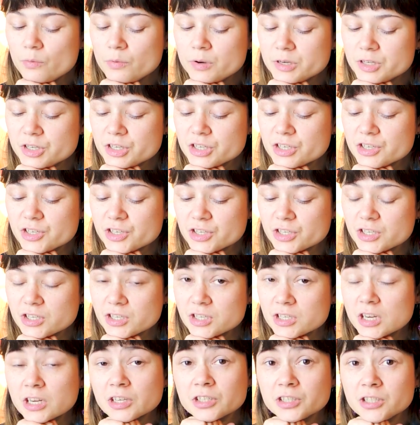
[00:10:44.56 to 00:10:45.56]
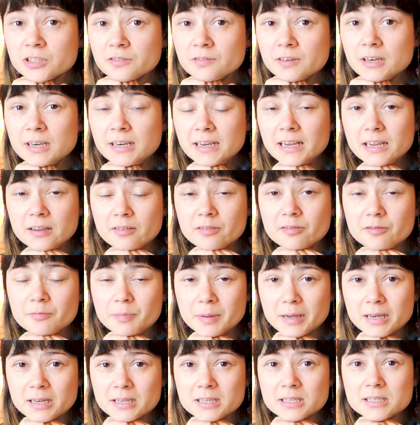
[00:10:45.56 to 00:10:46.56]
which is just such a relief
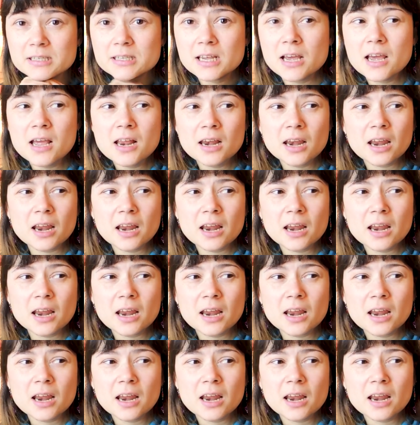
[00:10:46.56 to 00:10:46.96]
because